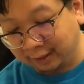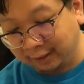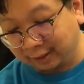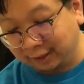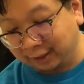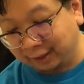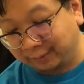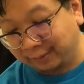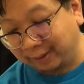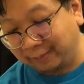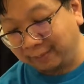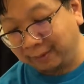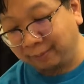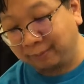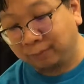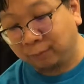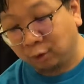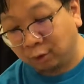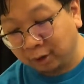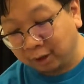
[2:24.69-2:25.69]
This might be
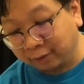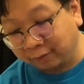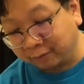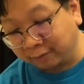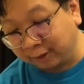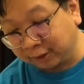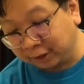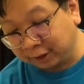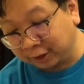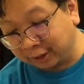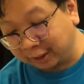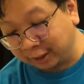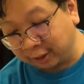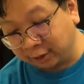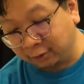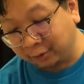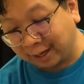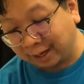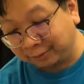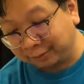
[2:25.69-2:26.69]
more information that you
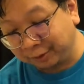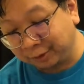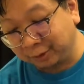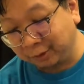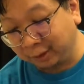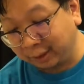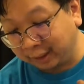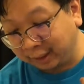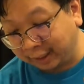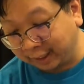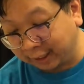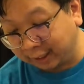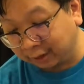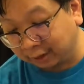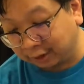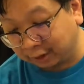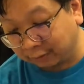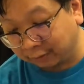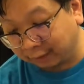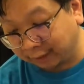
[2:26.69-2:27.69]
don't absolutely need to
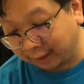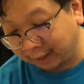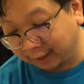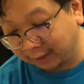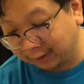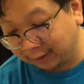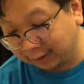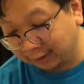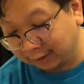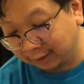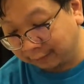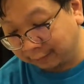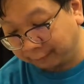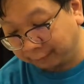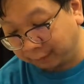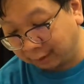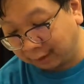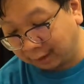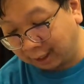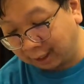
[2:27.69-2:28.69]
solve the case.
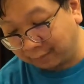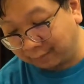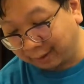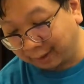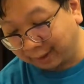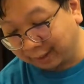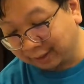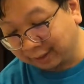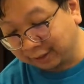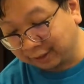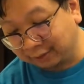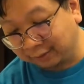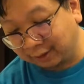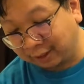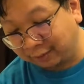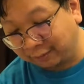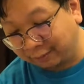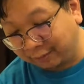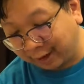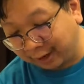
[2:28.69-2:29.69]
It might consist of
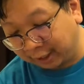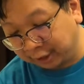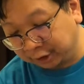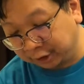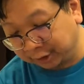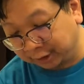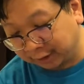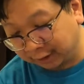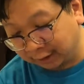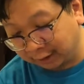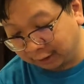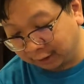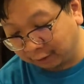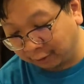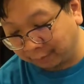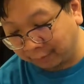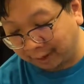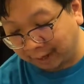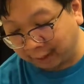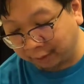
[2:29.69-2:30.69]
advantages that clear your
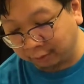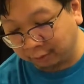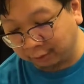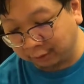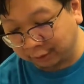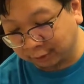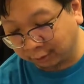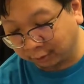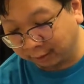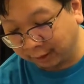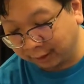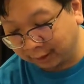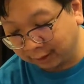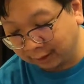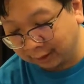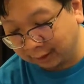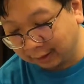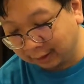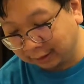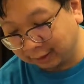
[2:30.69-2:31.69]
path through the story,
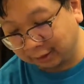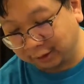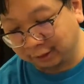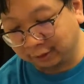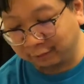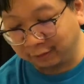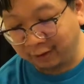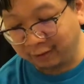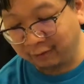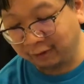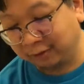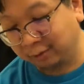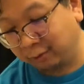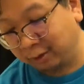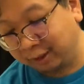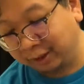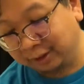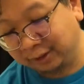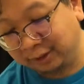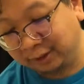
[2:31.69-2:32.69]
such as favors from
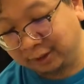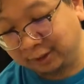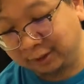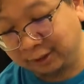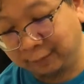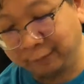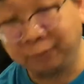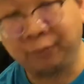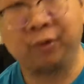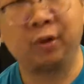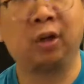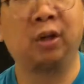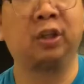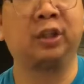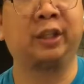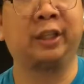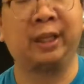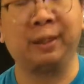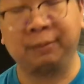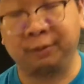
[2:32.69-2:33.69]
witnesses, knowledge
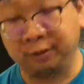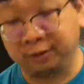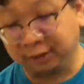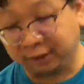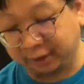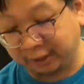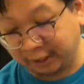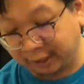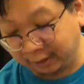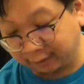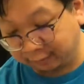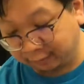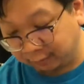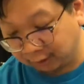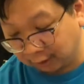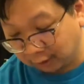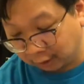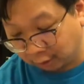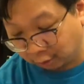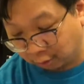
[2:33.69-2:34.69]
that keeps you safe,
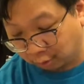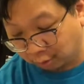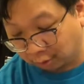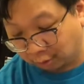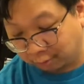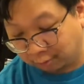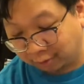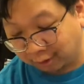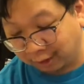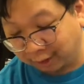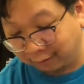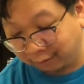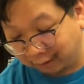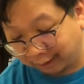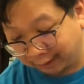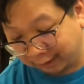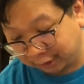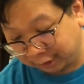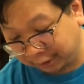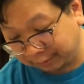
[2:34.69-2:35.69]
or prior
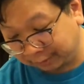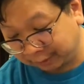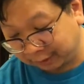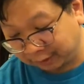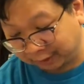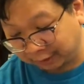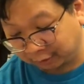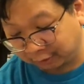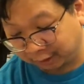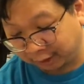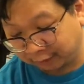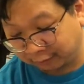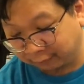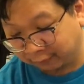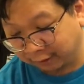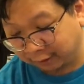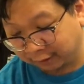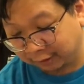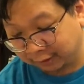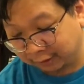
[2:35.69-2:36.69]
relationships to central
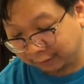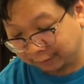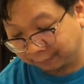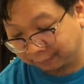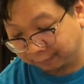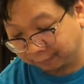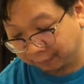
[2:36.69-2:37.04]
figures.